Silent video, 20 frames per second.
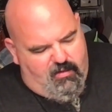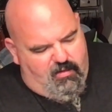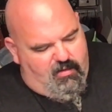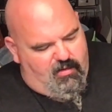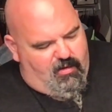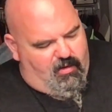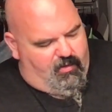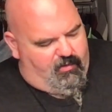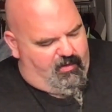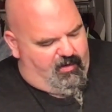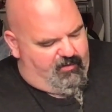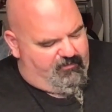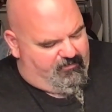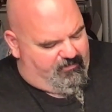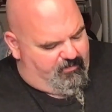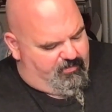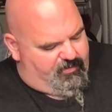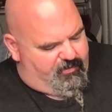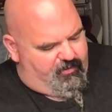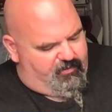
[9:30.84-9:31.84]
All right, from
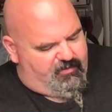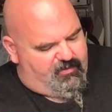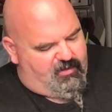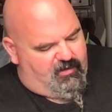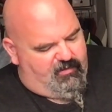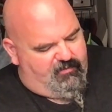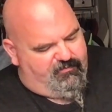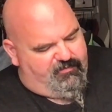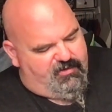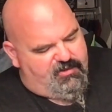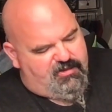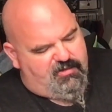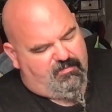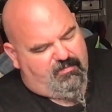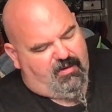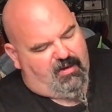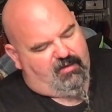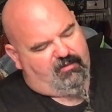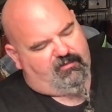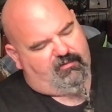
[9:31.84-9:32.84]
13 Fishing
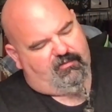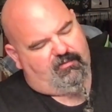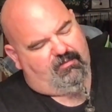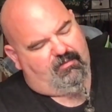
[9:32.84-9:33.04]
Baits,